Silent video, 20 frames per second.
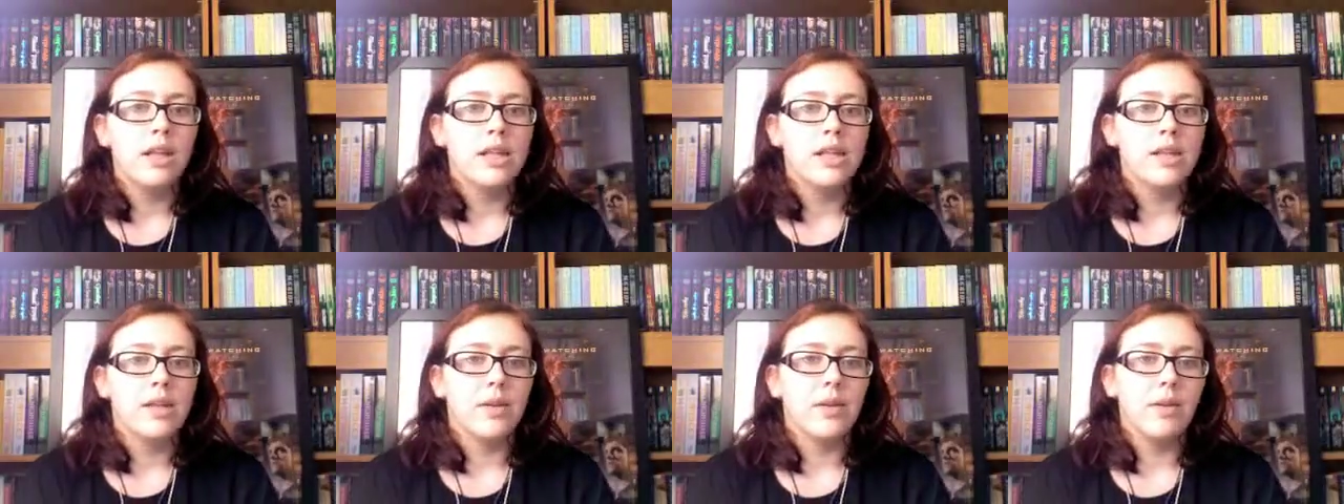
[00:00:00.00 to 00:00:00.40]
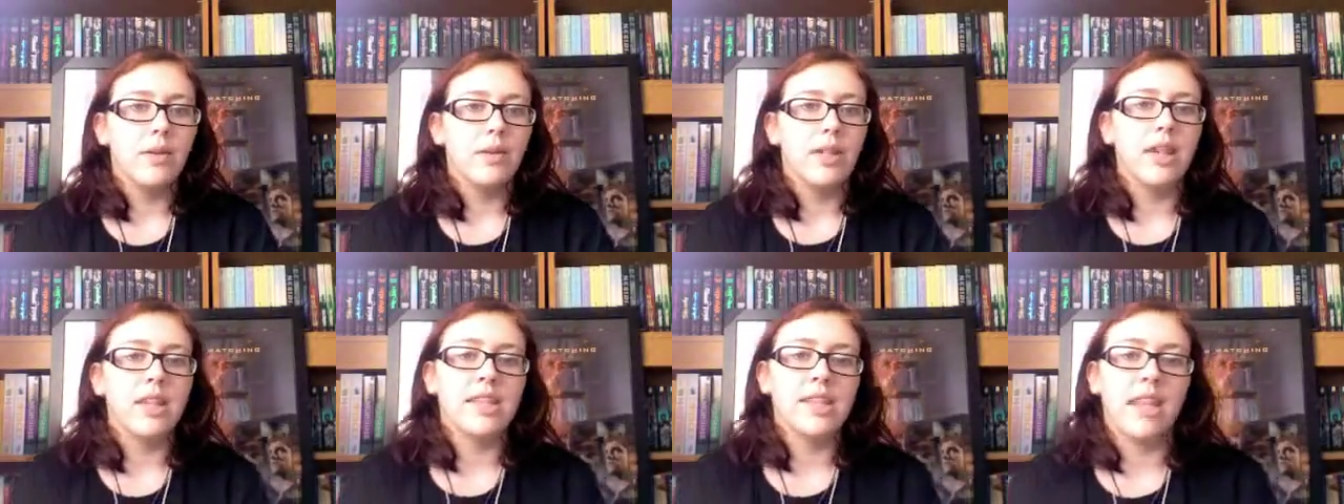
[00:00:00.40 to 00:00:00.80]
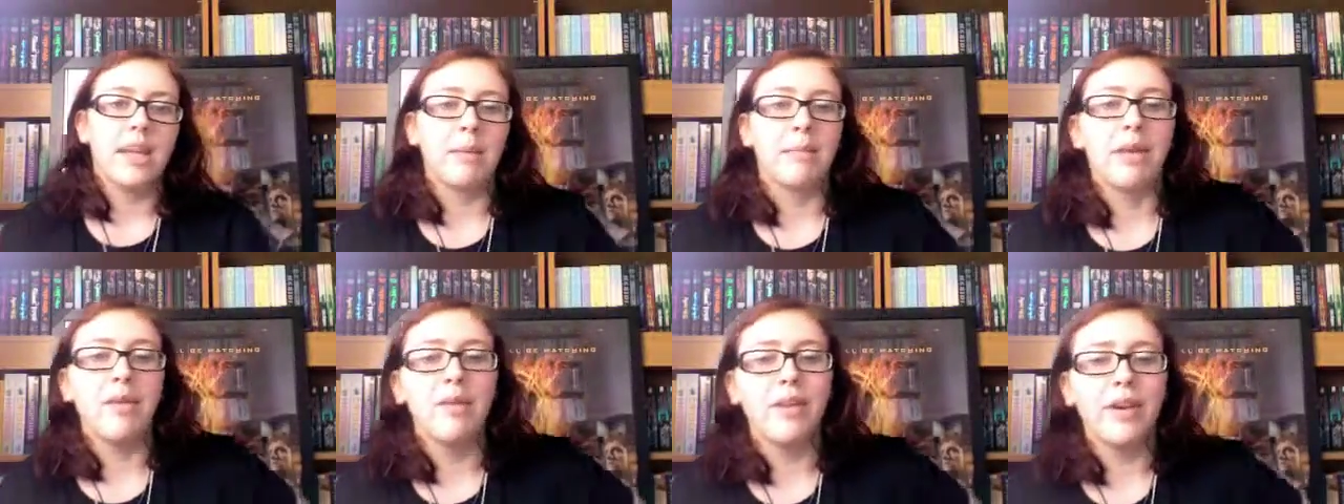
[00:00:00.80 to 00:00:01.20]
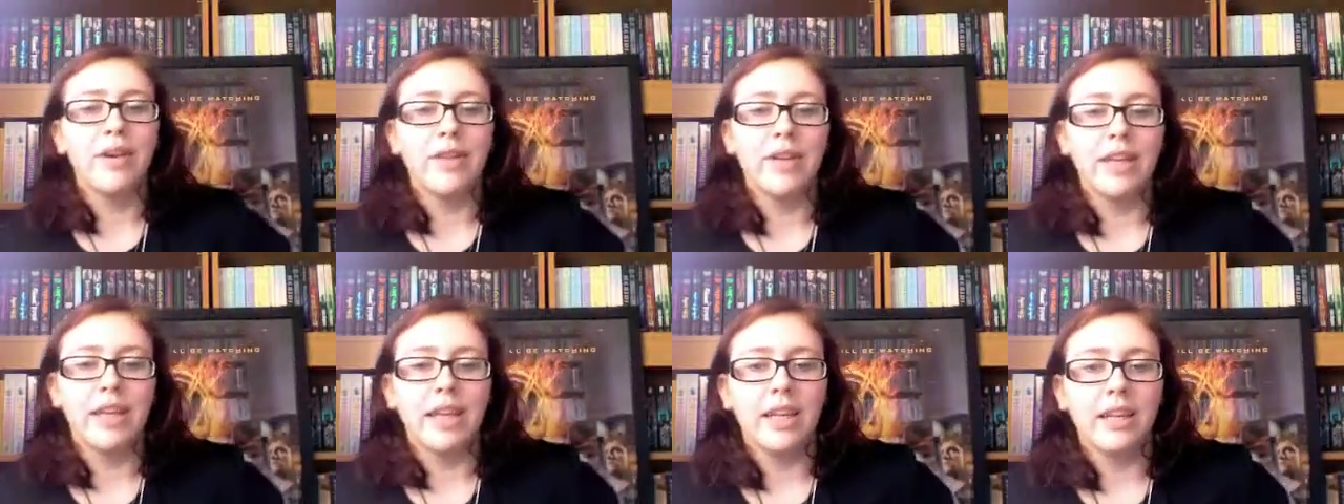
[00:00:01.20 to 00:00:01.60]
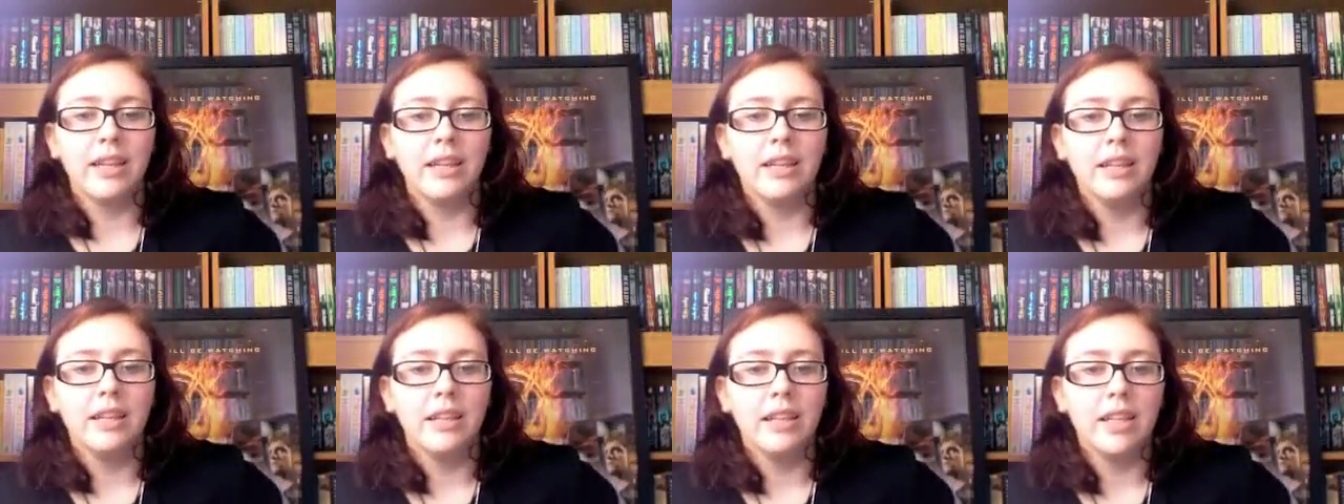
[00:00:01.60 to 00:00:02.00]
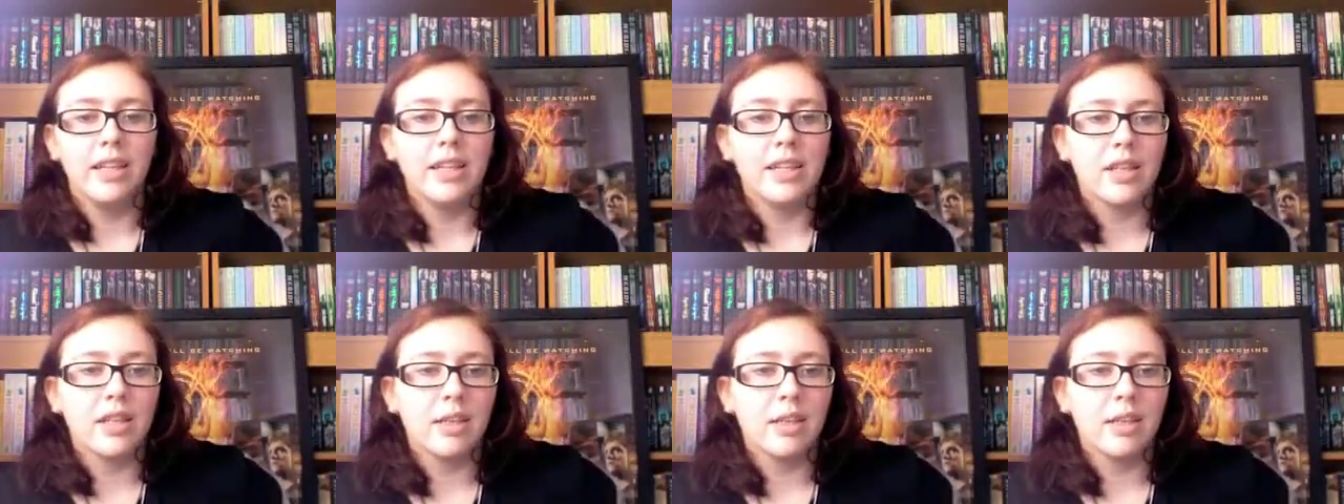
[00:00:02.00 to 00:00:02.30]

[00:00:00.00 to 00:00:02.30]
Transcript: So that's like my favourite thing. It's